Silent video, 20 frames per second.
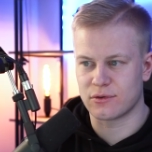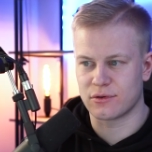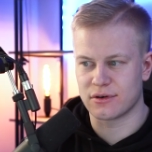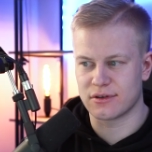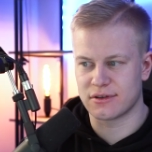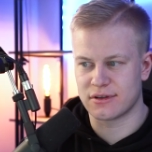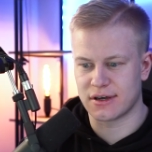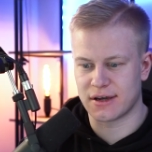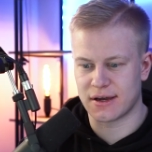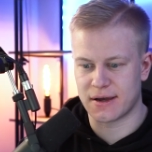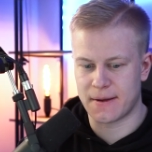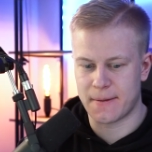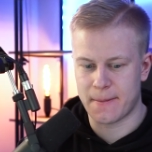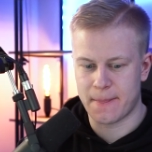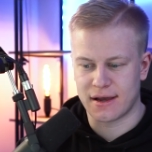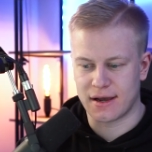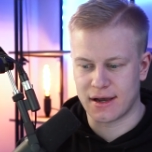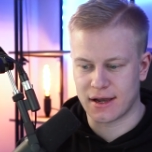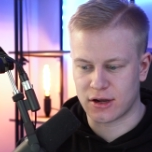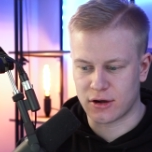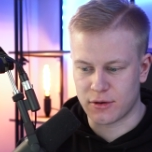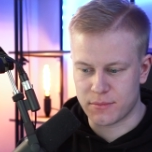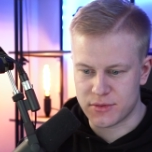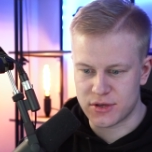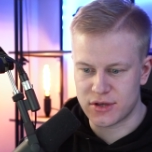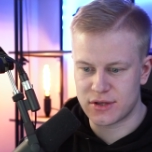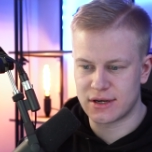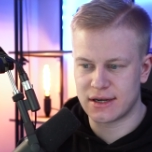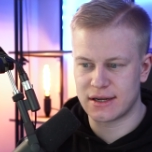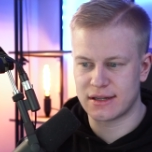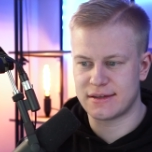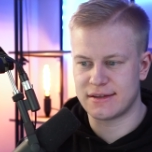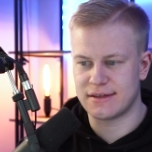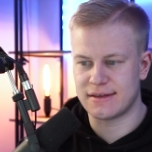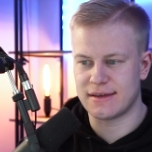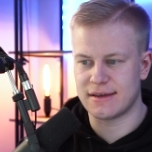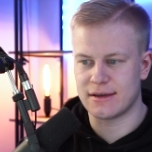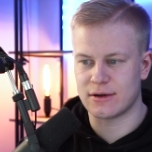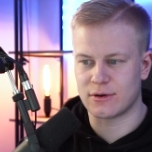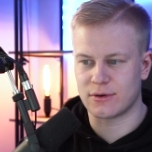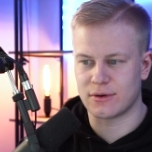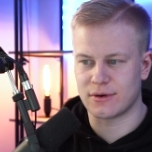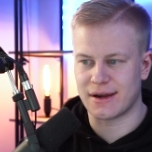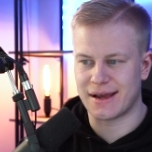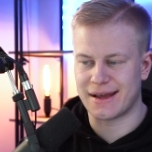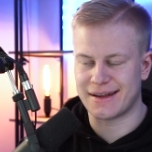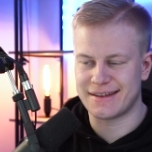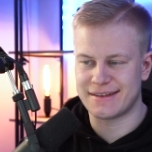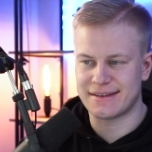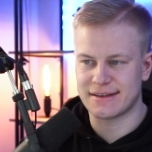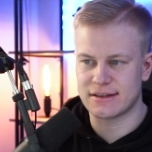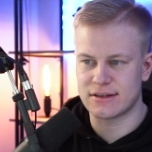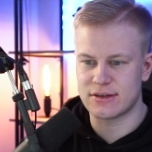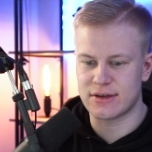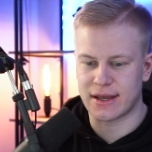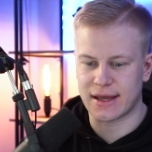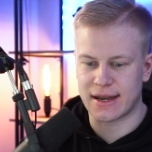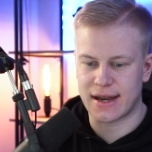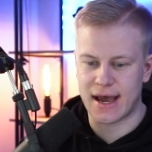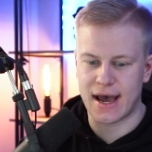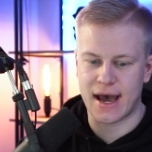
or the uh, community or anything that you can